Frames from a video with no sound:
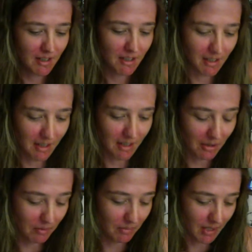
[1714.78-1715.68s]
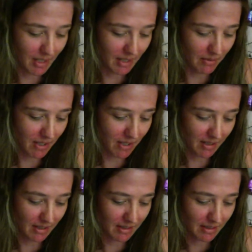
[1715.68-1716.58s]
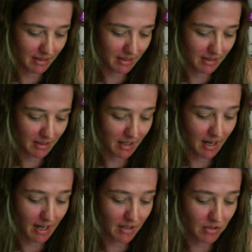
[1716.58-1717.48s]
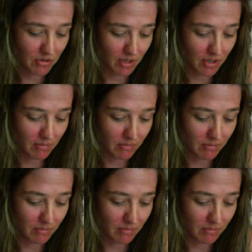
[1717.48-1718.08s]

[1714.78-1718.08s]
Anyway, yeah, I had a dream.